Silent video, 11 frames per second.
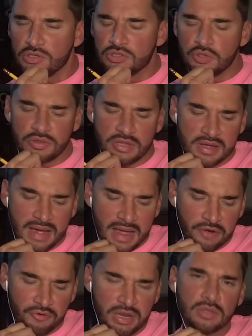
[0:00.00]
do you think Kai
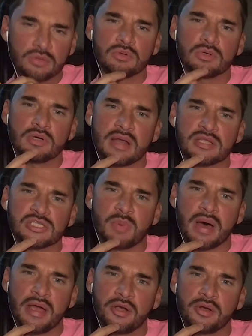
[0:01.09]
Green got
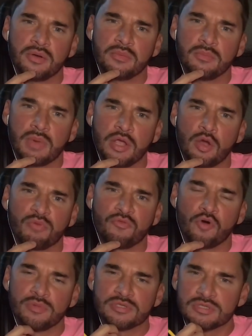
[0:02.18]
inspired by your
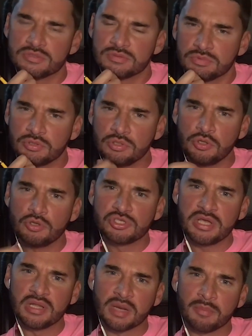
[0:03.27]
performances? Do you, do you
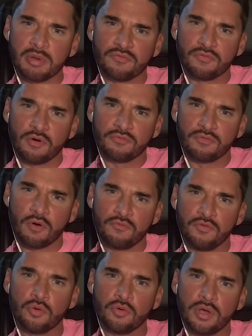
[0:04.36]
see a little bit of, of, of
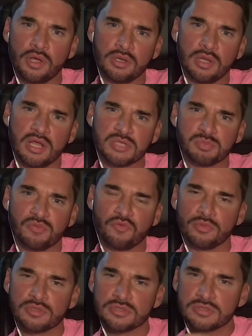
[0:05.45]
you in, in his
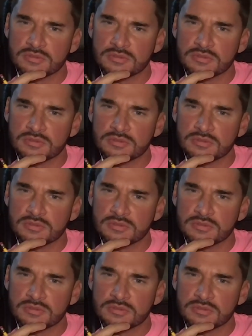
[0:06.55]
performances?